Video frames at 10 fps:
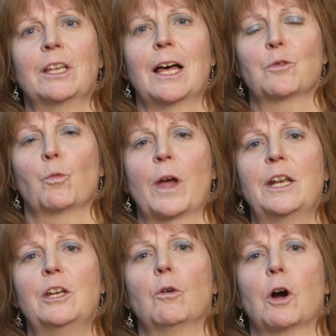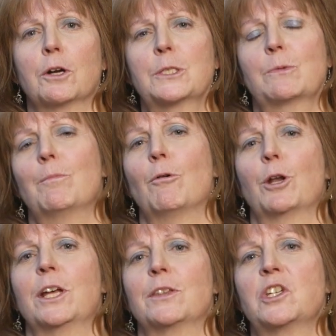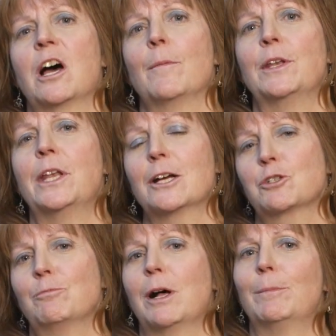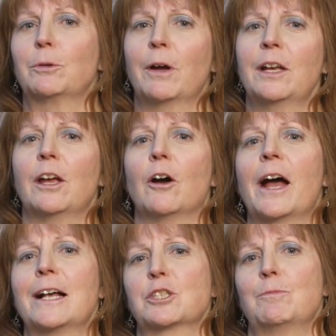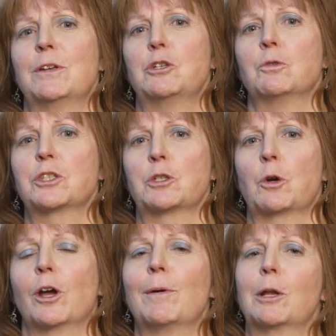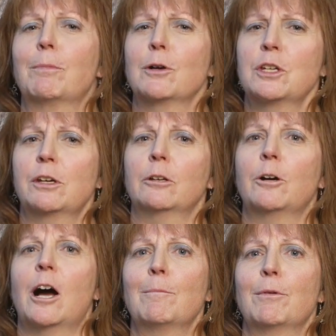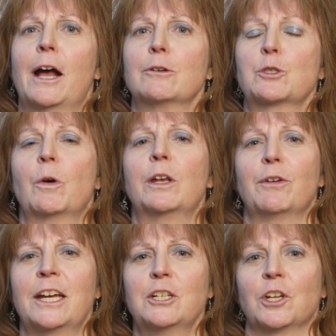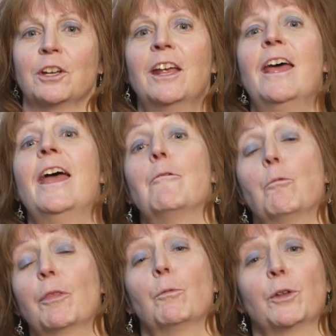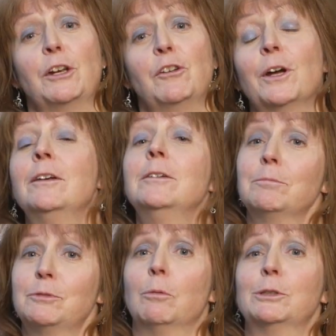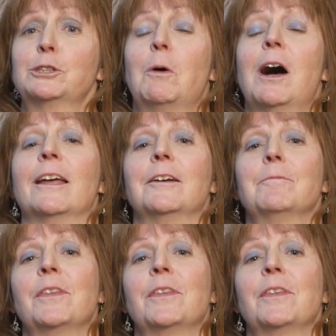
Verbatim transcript: a lot of radio arts reporting at the time, and National Public Radio asked me to do a story about a particular opera house renovation. What were they doing? Don Pasquale.